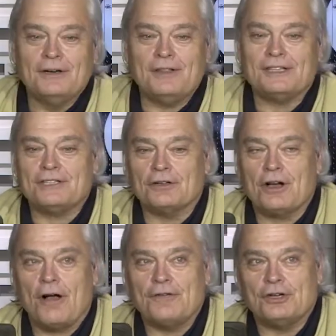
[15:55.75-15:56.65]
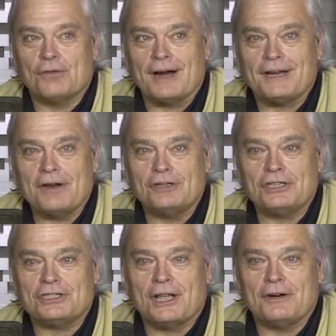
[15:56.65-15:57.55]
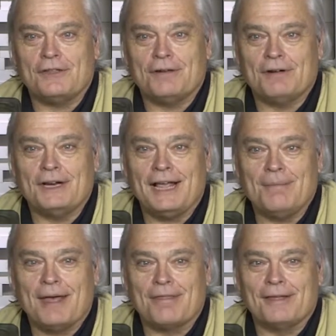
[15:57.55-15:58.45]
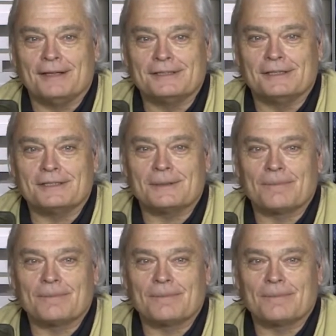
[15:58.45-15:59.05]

Do they still call the Direct Energy Center? They renamed that thing since.